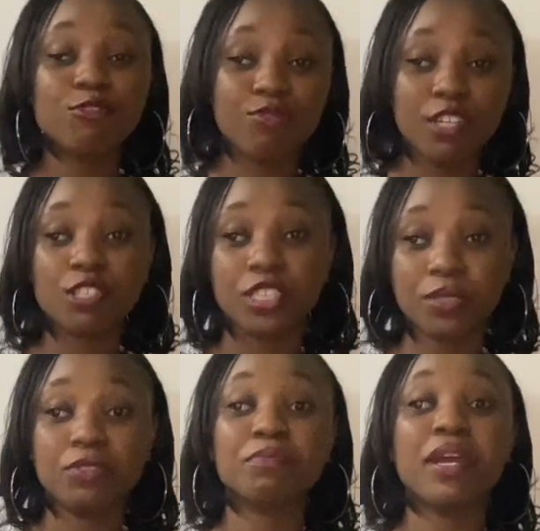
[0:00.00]

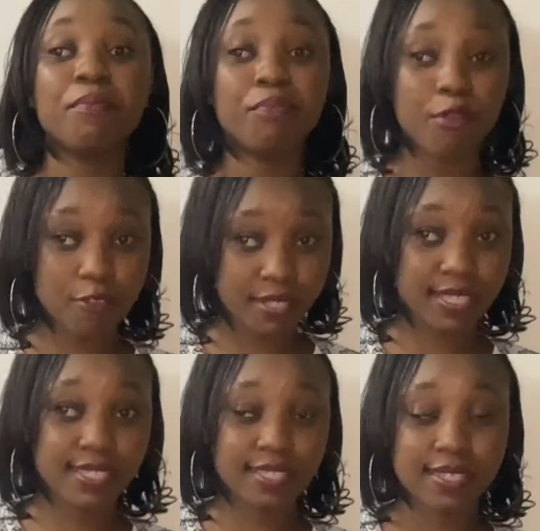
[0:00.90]
maybe life
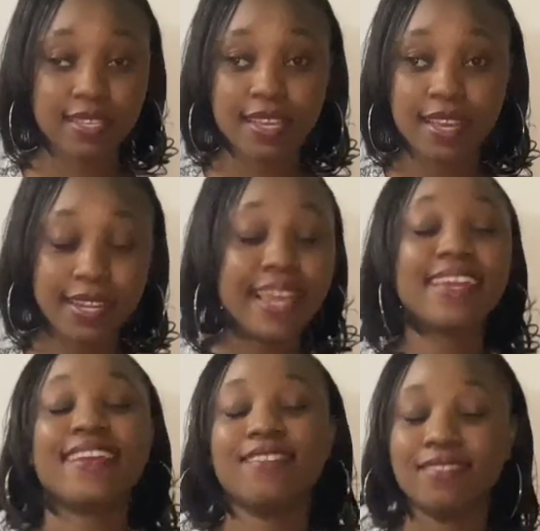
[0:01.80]
project or
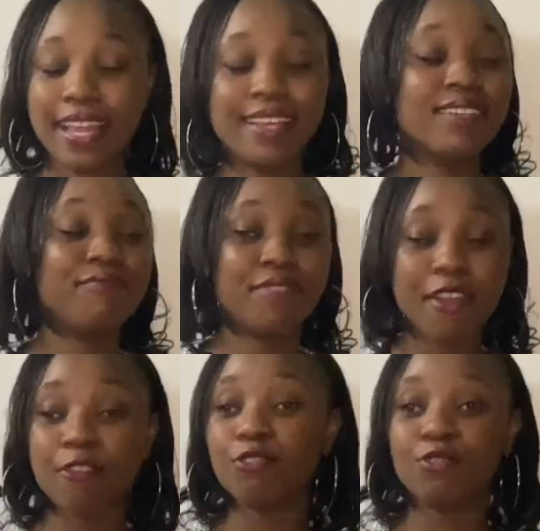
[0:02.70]
something, another
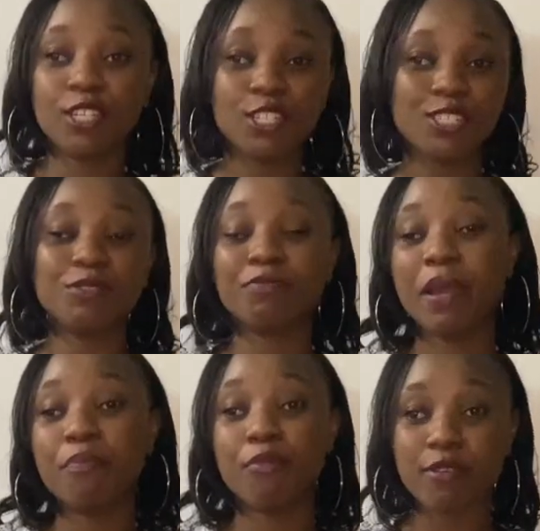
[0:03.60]
journey.
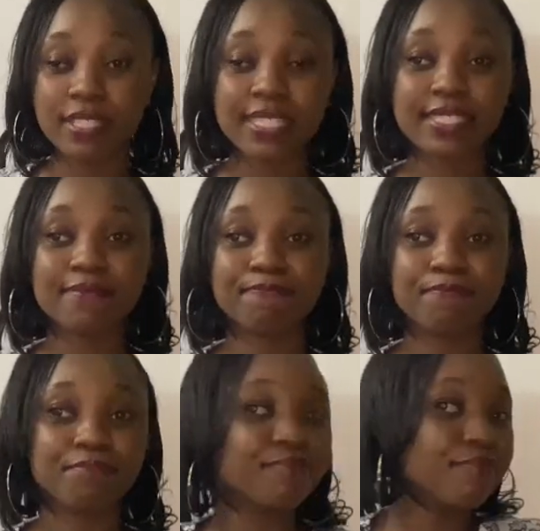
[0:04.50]
So
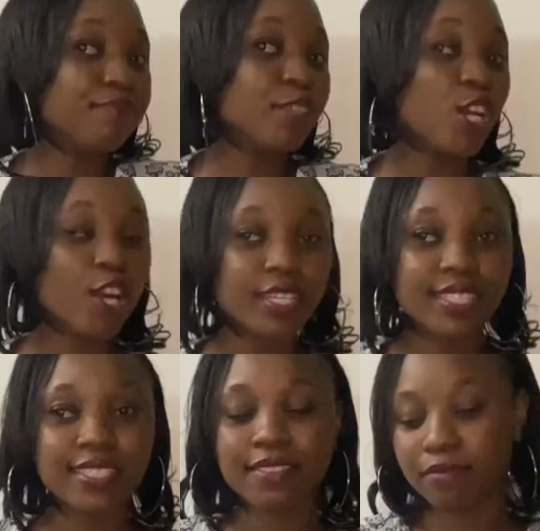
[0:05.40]
a lot of
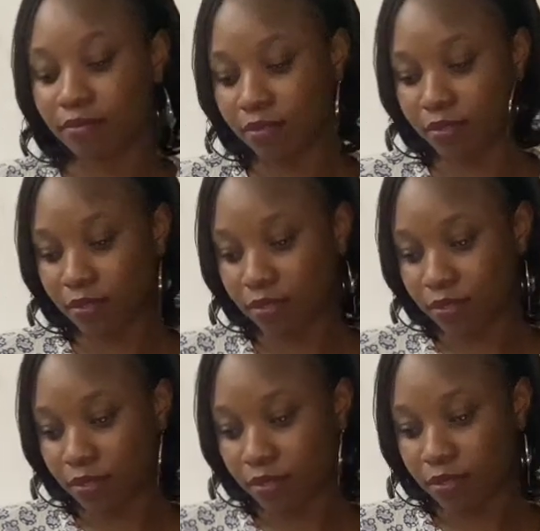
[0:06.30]
things have
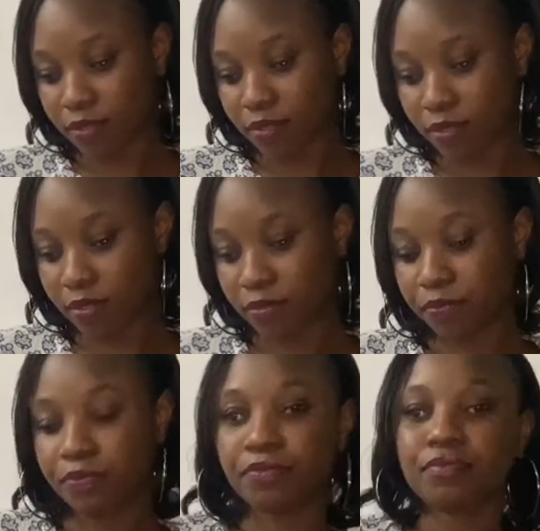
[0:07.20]
surrounded this
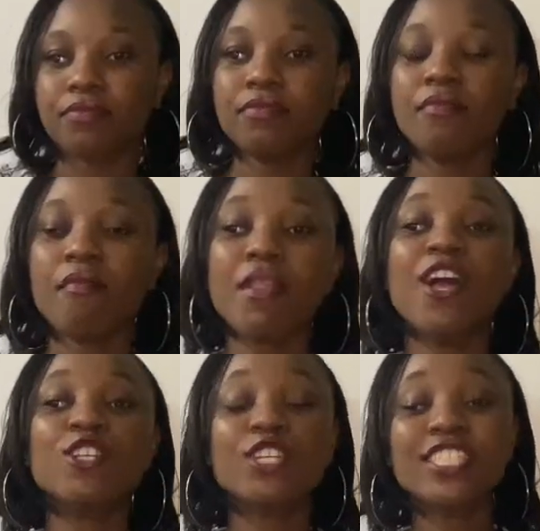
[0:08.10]
Vlogmas of a
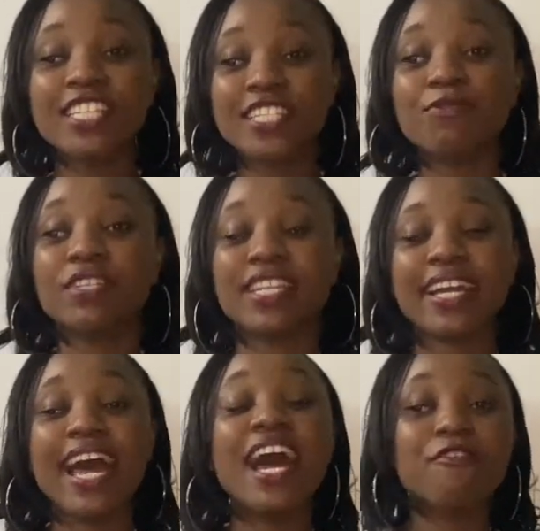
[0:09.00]
thing, right?
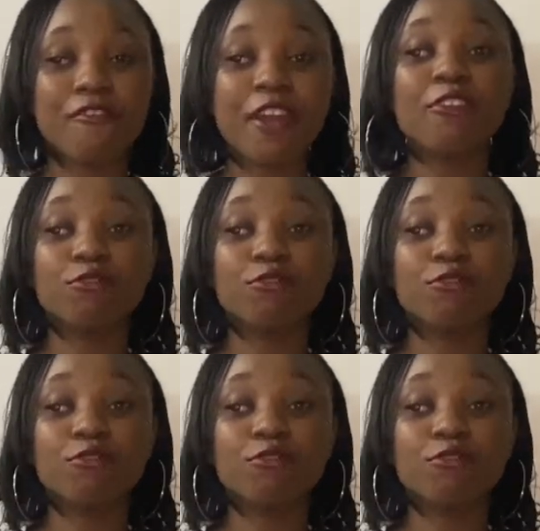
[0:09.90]
Like,